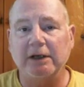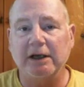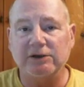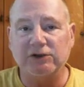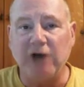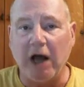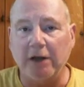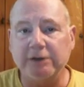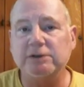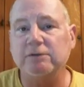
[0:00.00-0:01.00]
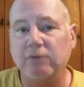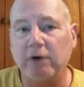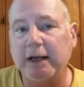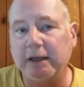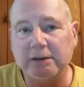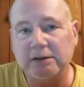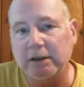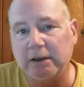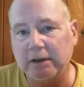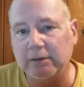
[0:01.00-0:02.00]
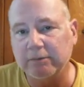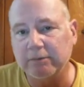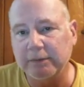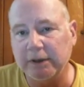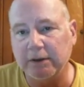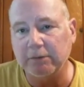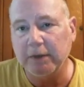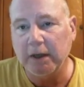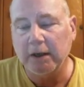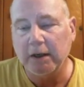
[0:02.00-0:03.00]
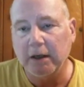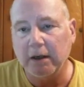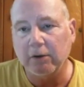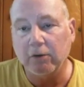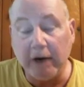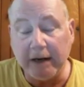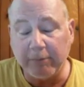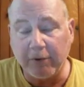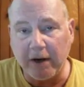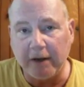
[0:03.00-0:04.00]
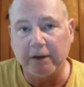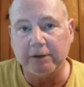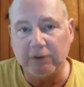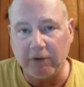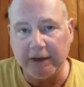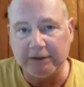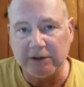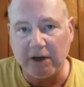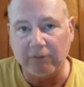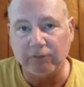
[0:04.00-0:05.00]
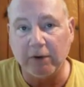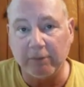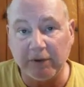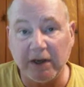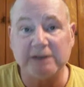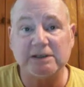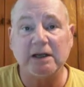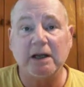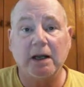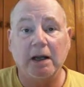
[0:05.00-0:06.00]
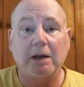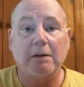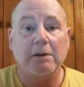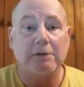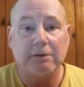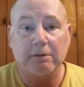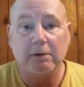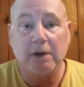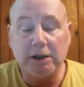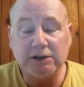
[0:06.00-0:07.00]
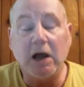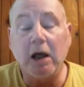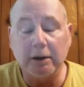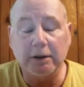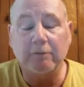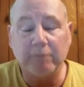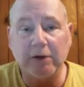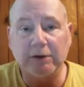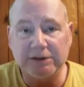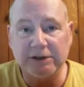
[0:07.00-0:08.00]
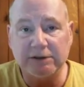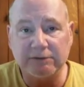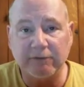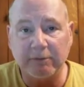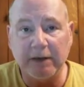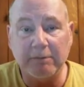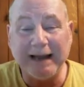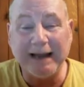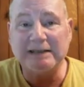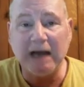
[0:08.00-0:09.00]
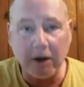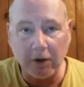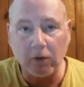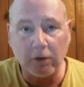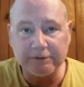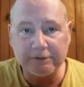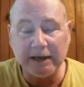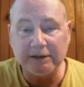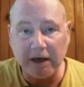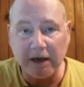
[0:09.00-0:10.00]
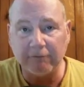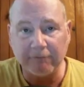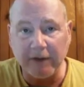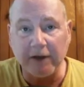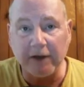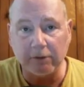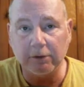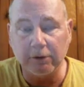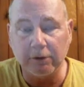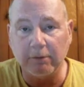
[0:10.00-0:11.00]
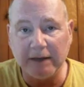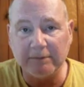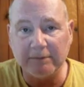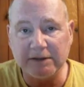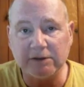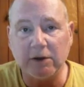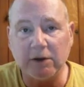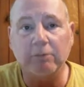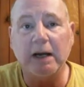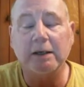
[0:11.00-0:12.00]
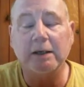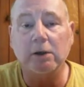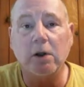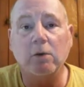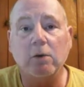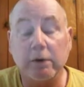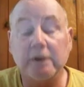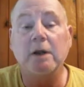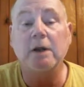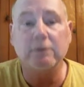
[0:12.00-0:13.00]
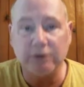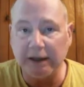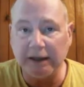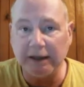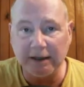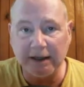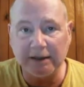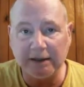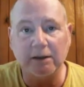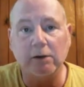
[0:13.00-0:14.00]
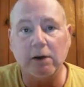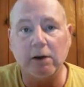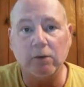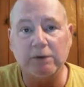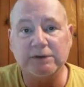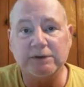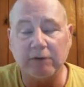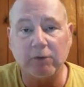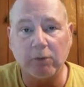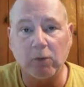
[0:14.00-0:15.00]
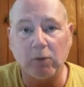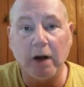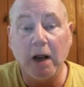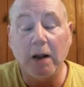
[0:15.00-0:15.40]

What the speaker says: You get tons of great, great product, great software, plus a ton of bonuses for me, my entire course, my entire funnel, Google My Business Goldmine, along with another training that I did, along with several more